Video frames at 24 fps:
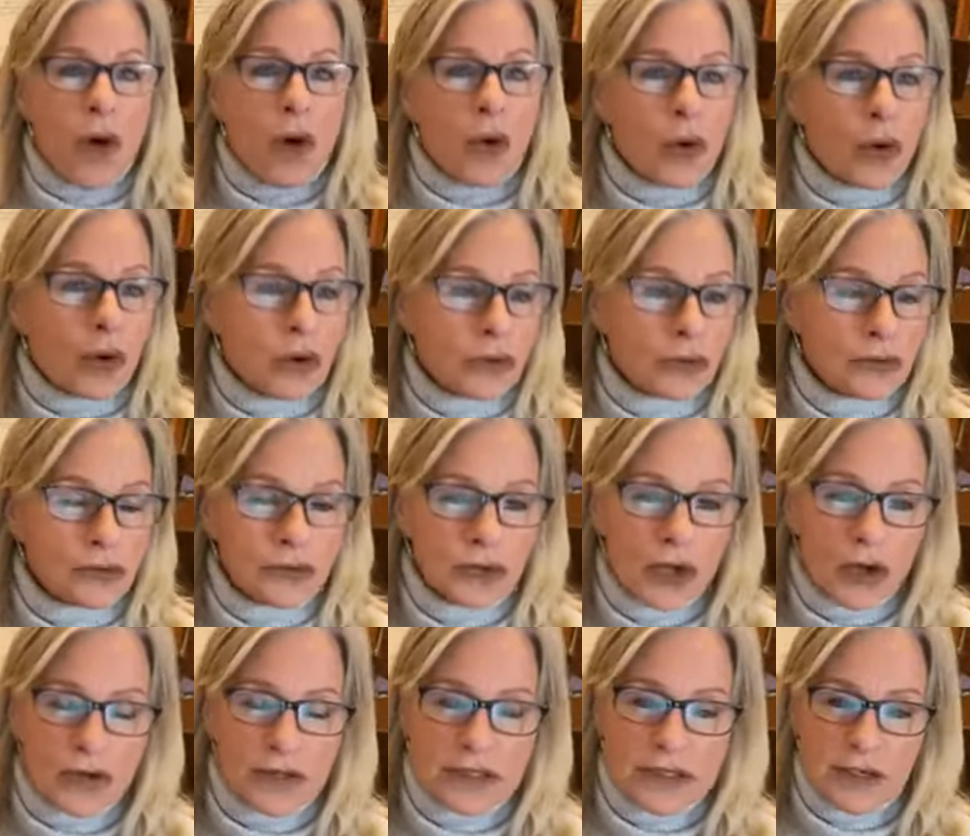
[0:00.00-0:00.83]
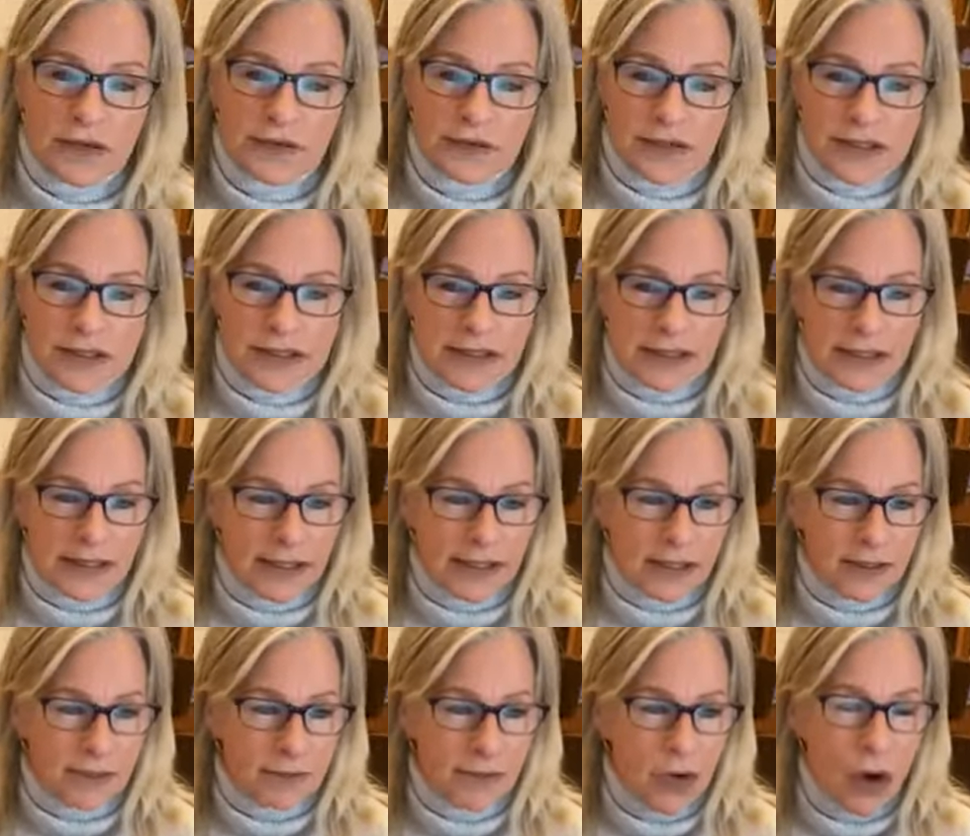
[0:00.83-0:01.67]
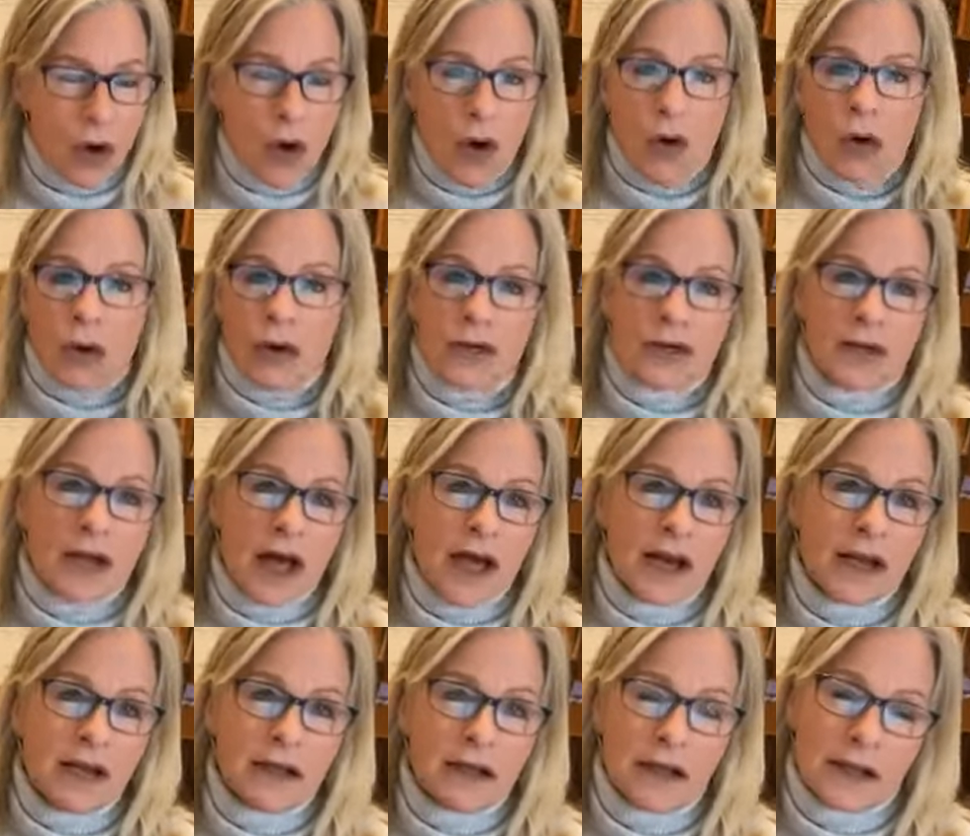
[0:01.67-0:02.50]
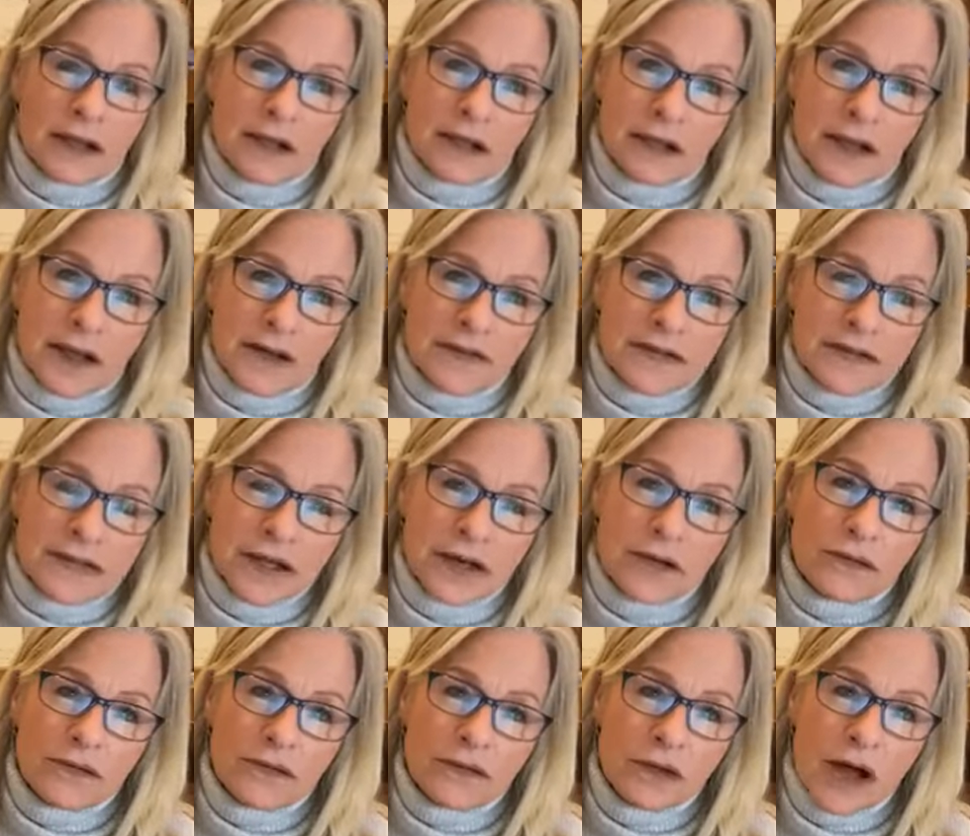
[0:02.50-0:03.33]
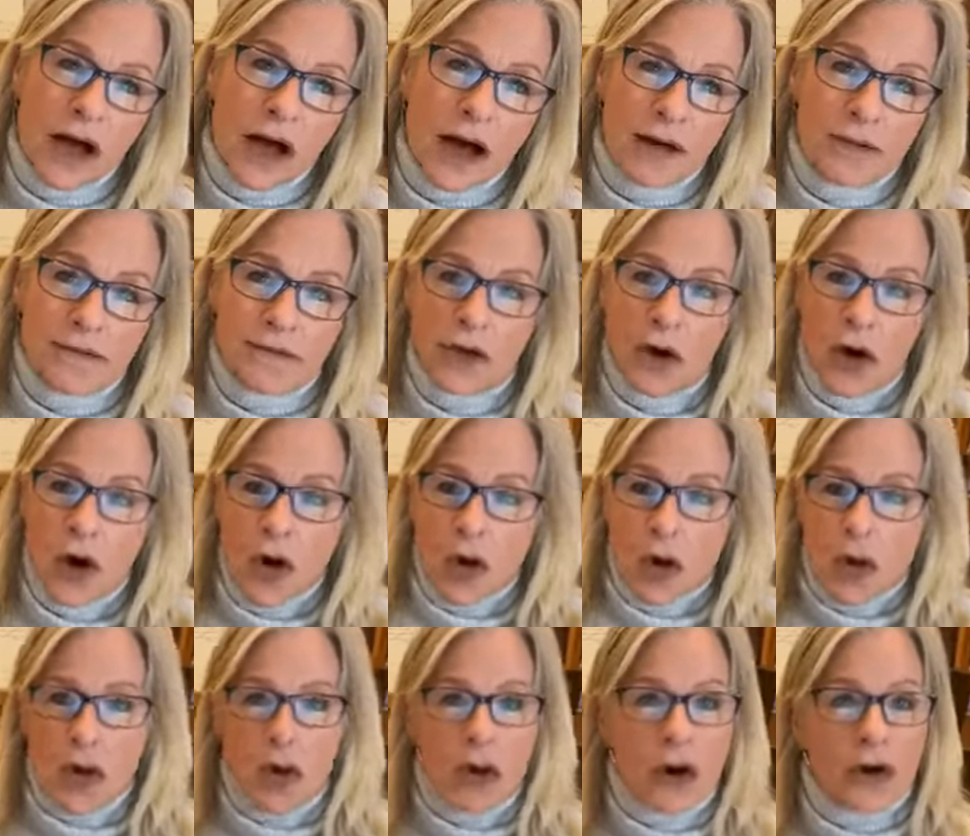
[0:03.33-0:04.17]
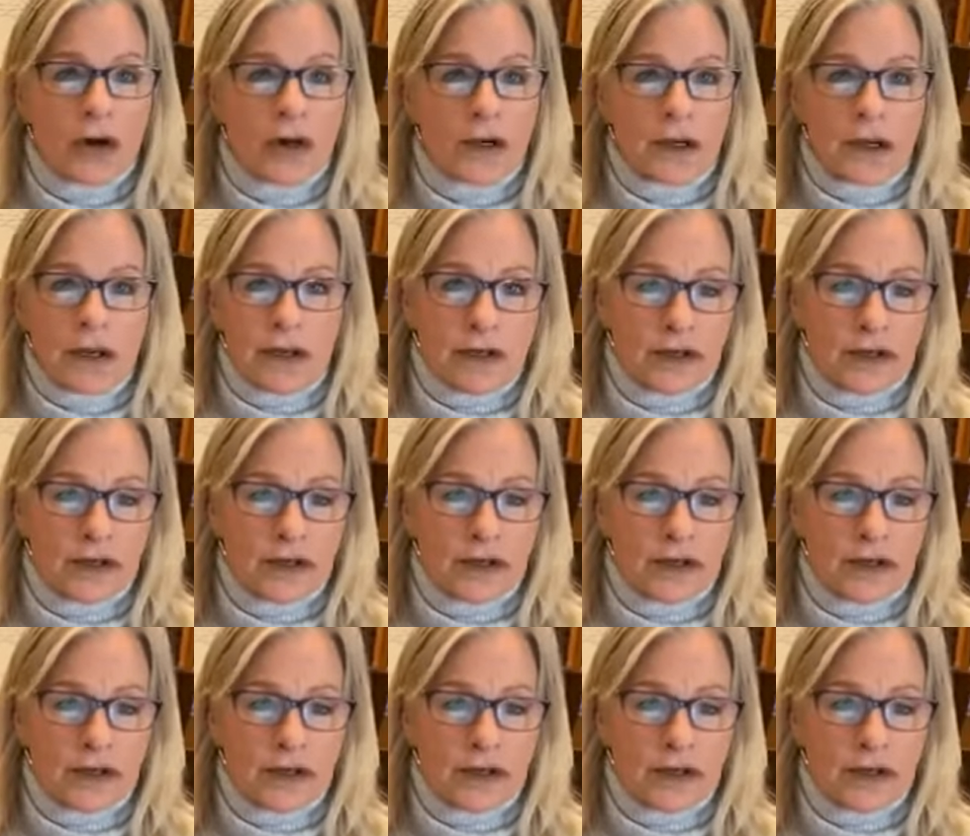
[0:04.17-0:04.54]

or low self esteem or not enough self love or,